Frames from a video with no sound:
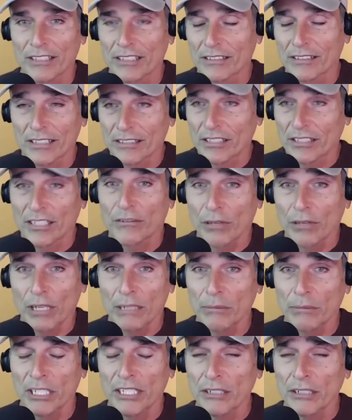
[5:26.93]
It's, it's
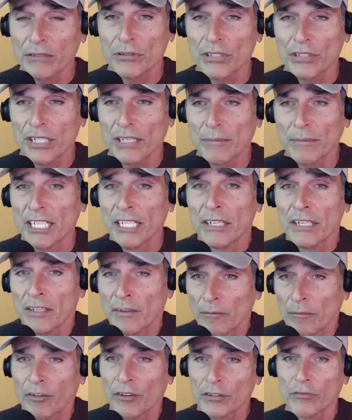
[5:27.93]
incredibly interesting. I mean,
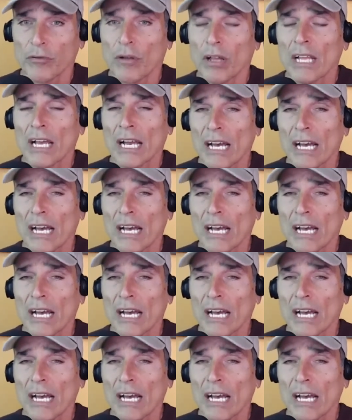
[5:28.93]
first of all,